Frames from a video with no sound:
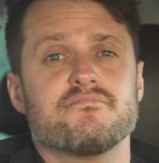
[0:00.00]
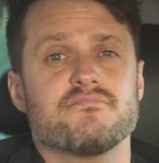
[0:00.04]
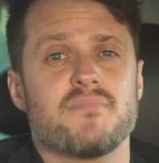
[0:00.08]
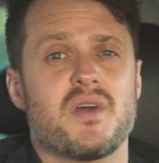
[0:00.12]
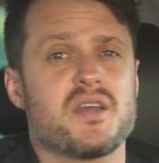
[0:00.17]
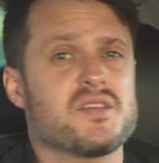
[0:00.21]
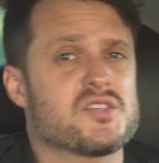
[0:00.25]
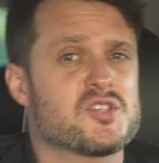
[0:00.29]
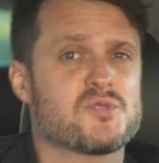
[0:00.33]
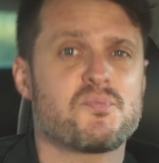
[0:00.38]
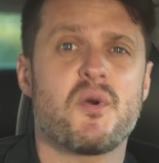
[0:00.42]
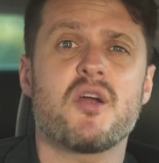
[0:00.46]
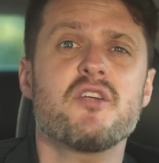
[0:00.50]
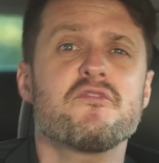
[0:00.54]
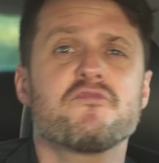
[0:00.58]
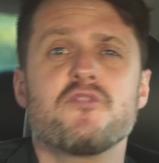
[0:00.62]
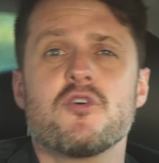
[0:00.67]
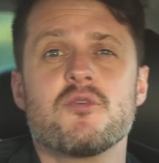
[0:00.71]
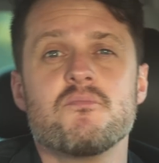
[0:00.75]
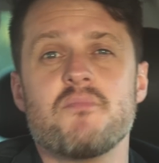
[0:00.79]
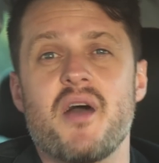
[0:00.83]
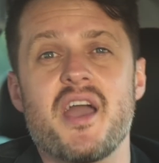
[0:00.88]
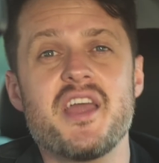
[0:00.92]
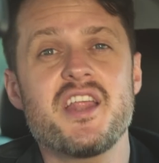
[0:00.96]
My
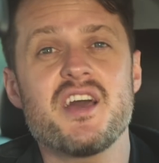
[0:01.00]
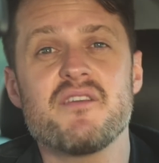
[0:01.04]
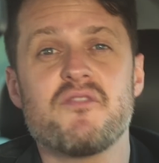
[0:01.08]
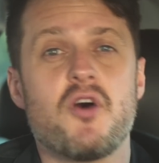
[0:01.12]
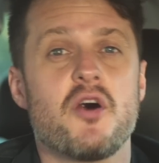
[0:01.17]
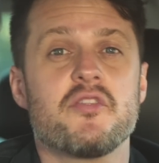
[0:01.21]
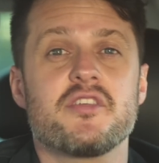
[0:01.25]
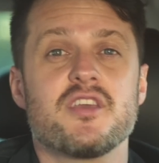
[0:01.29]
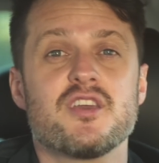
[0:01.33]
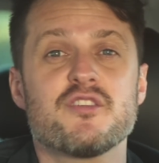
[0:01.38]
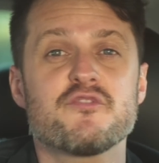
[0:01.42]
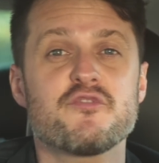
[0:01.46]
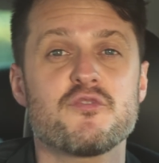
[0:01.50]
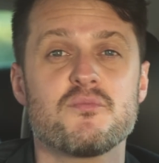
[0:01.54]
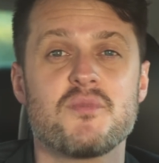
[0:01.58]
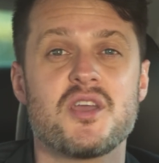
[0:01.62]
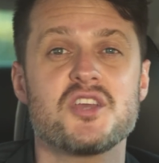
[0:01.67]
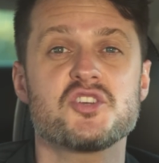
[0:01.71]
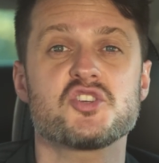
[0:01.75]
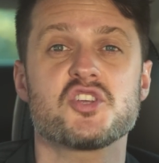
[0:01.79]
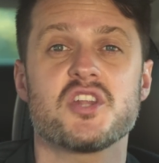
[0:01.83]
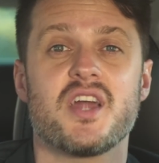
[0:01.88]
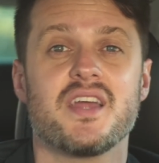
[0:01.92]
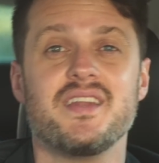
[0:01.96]
smartphone might have all the
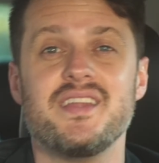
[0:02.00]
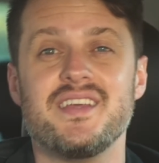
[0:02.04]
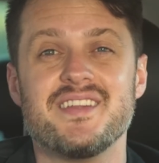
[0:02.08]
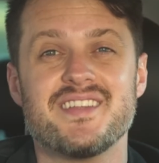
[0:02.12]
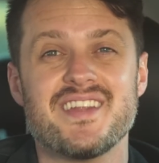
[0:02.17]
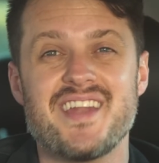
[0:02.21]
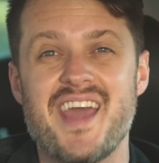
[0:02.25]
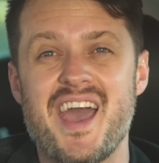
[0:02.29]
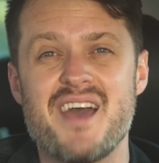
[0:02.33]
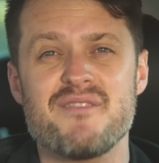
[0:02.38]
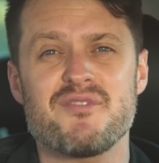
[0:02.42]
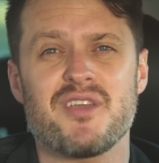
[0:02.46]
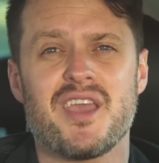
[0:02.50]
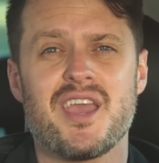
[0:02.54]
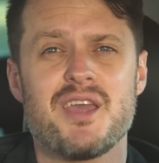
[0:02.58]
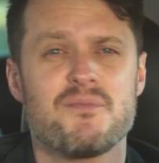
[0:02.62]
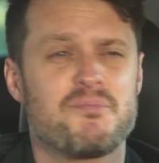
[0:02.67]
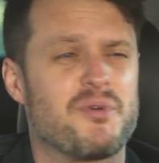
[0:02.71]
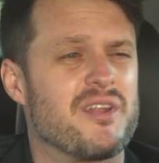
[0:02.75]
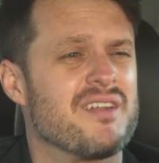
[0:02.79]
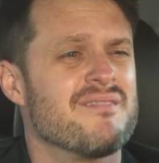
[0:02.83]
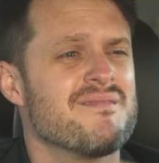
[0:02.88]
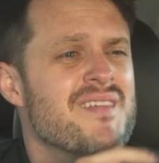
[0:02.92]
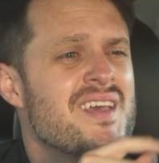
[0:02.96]
information I need to
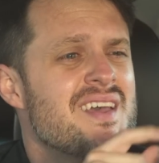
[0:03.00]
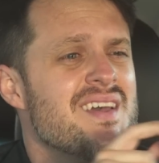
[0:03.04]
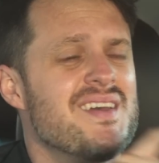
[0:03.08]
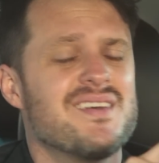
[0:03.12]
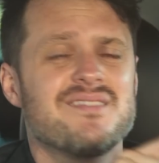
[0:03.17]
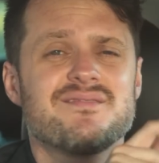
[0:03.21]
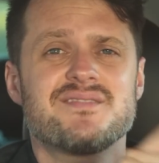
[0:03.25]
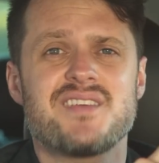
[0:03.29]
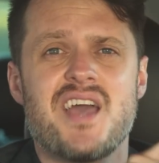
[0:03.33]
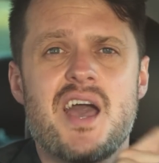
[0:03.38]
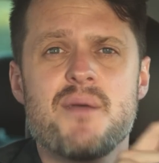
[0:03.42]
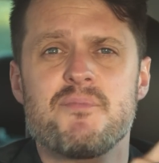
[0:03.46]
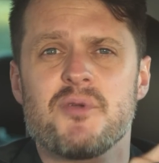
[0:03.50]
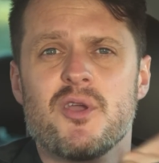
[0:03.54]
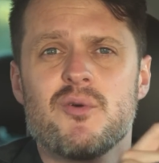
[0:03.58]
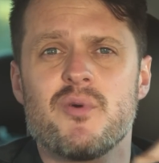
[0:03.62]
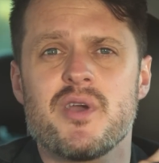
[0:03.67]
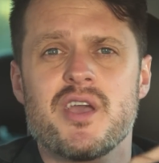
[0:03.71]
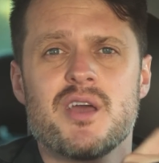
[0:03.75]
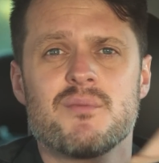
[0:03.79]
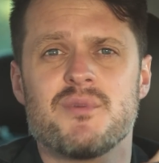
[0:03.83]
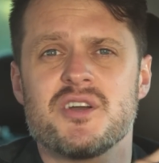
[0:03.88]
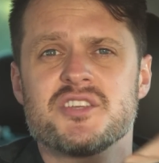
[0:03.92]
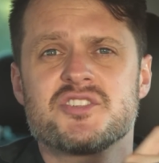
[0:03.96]
navigate, but tapping
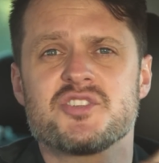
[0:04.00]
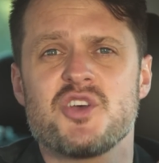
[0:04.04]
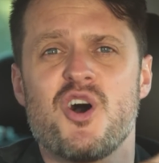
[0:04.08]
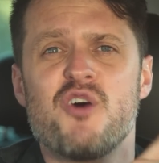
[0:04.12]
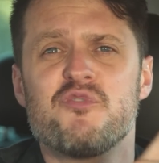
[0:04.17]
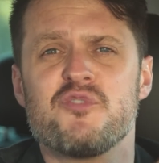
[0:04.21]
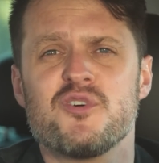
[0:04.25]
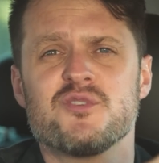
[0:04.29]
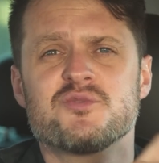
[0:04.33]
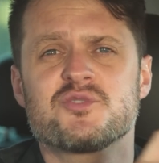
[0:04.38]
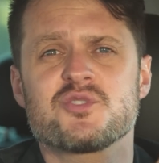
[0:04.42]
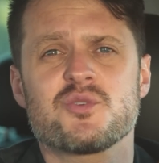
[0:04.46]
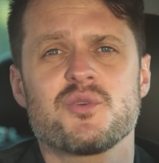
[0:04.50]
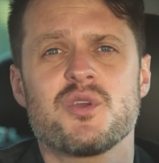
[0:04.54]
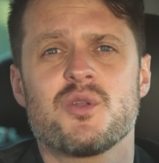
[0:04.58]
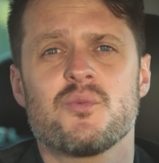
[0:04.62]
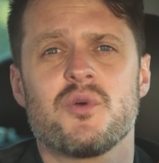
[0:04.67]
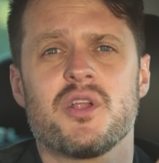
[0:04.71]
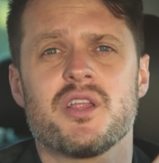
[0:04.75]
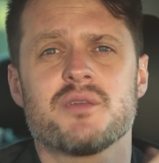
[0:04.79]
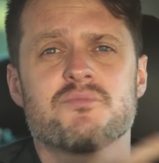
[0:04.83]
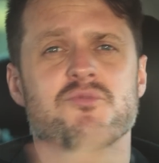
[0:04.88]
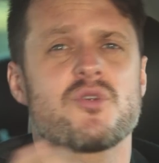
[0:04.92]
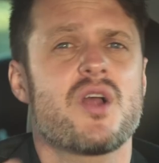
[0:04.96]
away on my cell phone screen
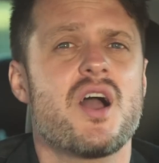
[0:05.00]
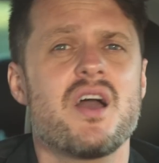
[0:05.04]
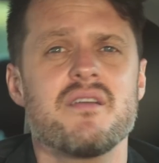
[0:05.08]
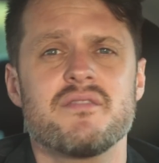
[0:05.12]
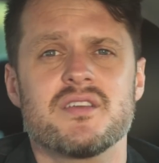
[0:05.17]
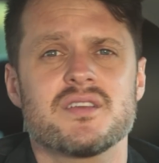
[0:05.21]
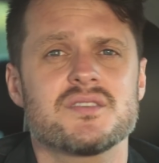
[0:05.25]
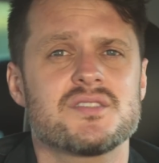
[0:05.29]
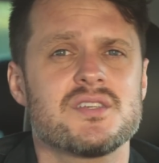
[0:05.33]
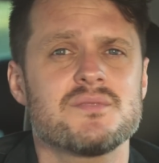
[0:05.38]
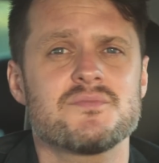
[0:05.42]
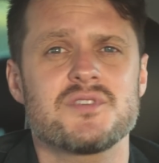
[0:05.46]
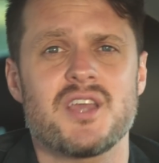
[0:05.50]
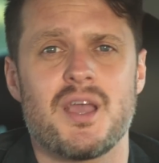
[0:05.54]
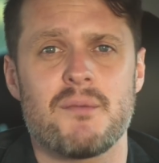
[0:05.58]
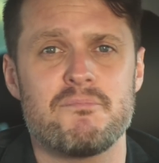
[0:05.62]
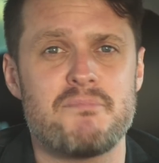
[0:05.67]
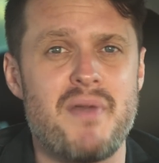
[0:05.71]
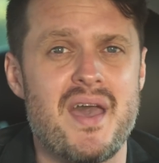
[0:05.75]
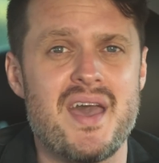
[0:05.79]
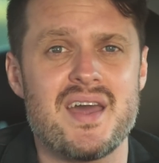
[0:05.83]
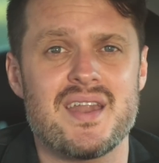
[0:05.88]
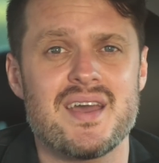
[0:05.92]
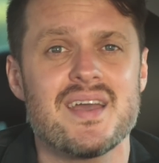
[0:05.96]
while I'm driving seems like a
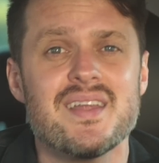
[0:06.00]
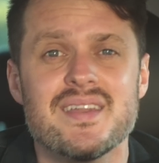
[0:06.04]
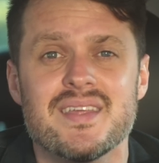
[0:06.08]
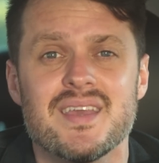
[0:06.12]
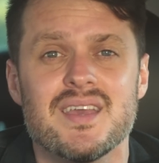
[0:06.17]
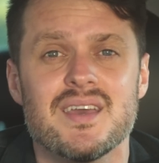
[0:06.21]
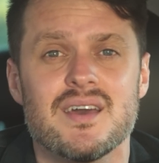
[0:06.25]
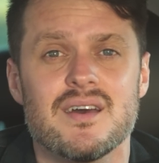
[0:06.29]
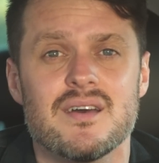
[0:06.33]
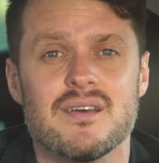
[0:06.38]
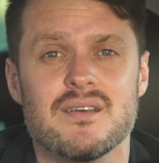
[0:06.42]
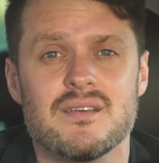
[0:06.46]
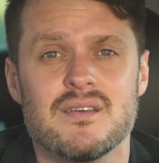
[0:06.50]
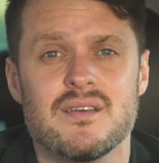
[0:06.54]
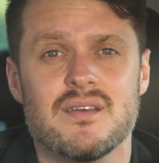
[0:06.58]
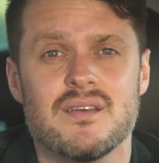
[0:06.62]
bad idea.